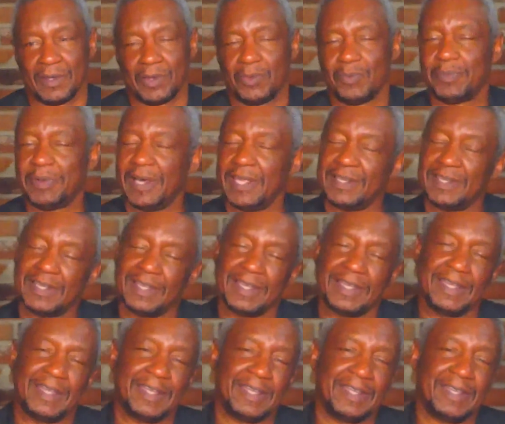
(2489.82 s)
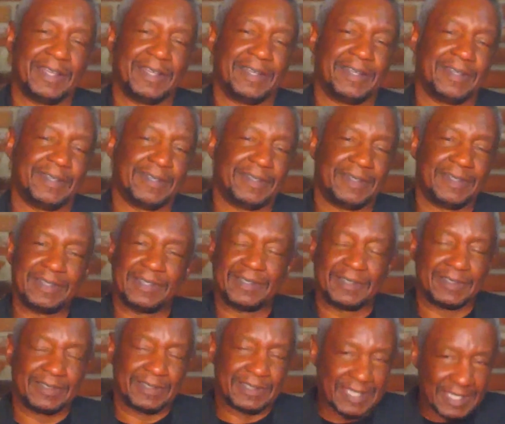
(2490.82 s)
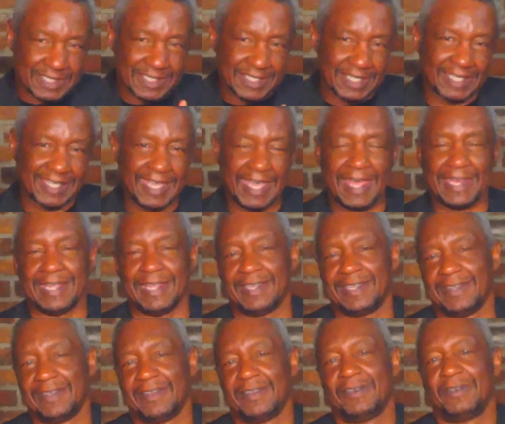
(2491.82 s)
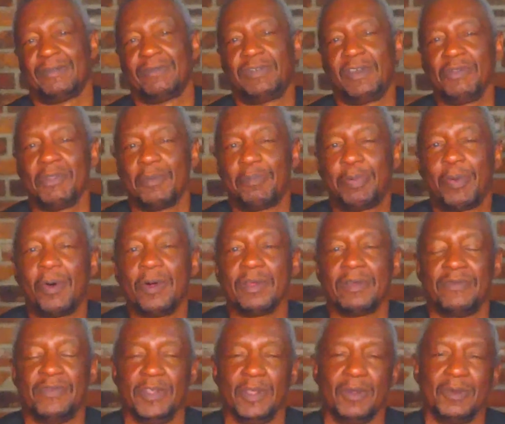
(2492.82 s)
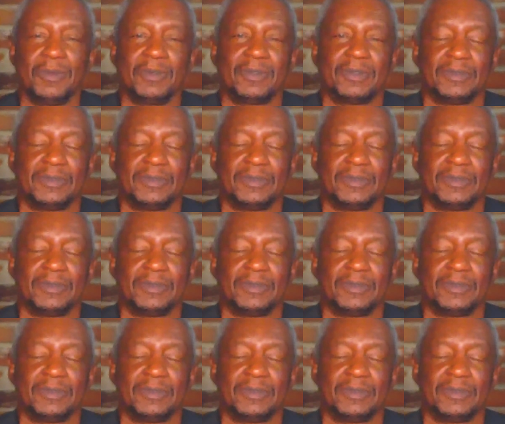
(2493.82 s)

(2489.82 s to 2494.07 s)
But let's look at it from the point of view